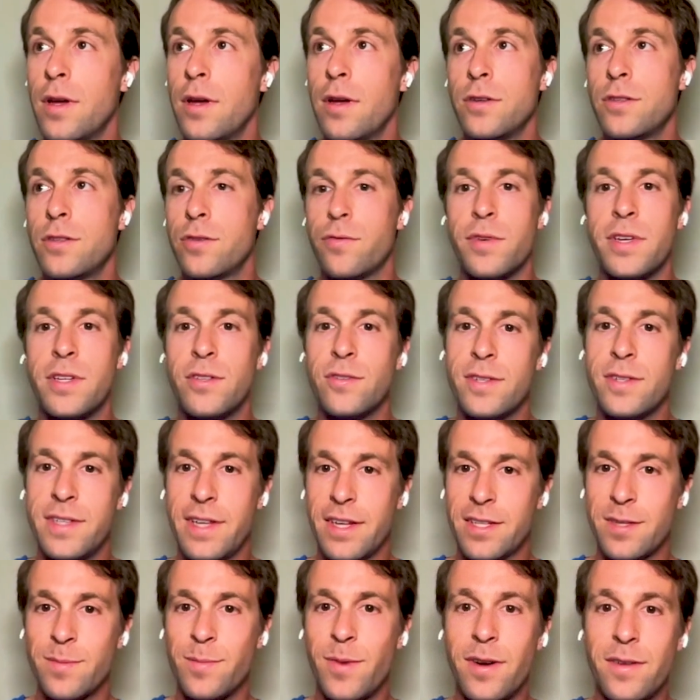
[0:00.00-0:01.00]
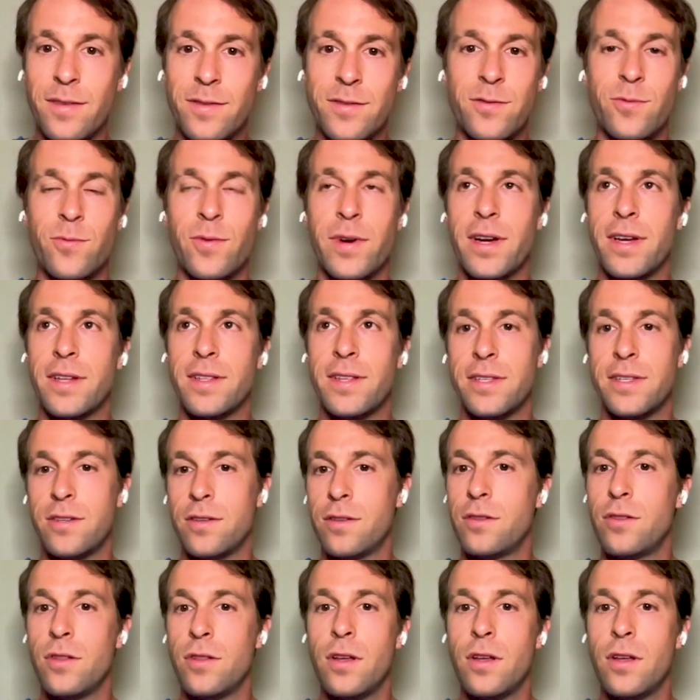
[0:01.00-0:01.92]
three to six months where there's a,